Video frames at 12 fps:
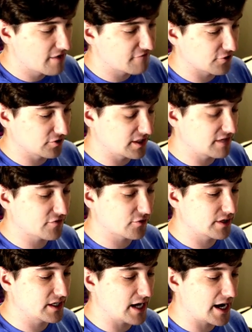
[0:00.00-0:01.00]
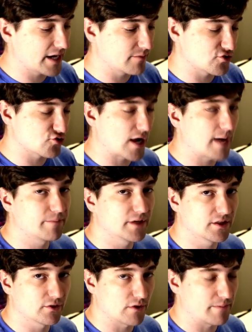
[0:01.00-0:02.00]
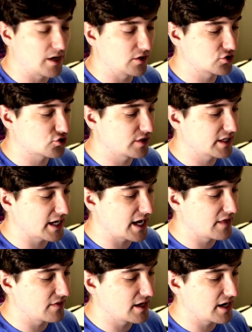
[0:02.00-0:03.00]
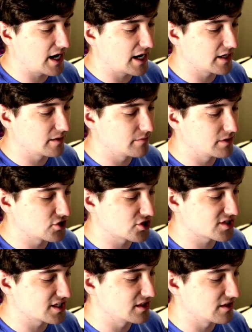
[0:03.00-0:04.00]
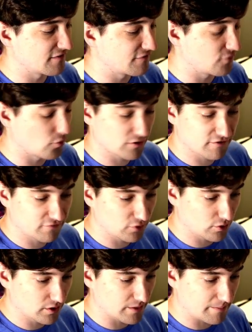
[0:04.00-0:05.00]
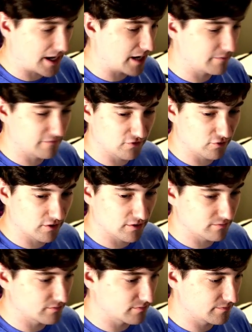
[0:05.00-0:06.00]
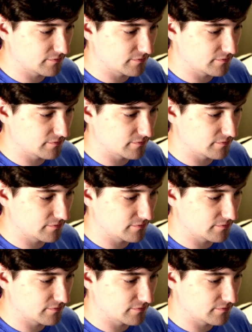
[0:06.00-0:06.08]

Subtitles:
For LeafGreen, I am dropping the repel trick, and then I am just in the 4th floor, the bottom floor